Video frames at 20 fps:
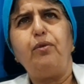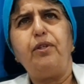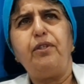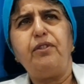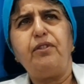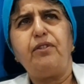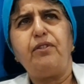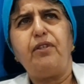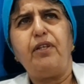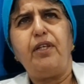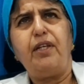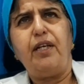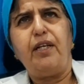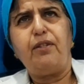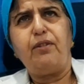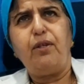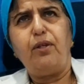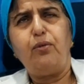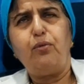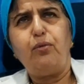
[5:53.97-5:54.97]
is
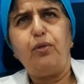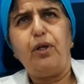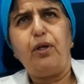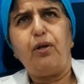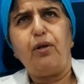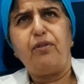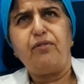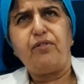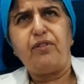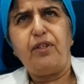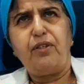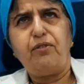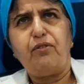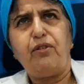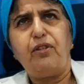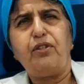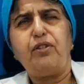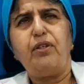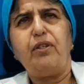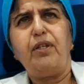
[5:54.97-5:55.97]
related to the
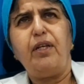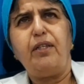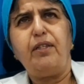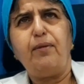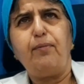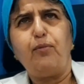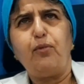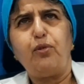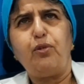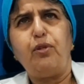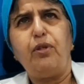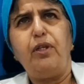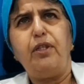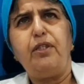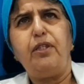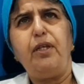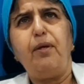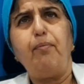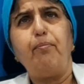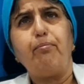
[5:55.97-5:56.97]
concentration and the
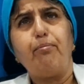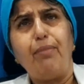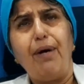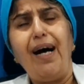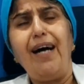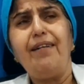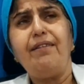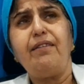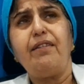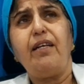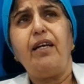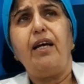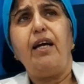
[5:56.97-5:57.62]
motility, but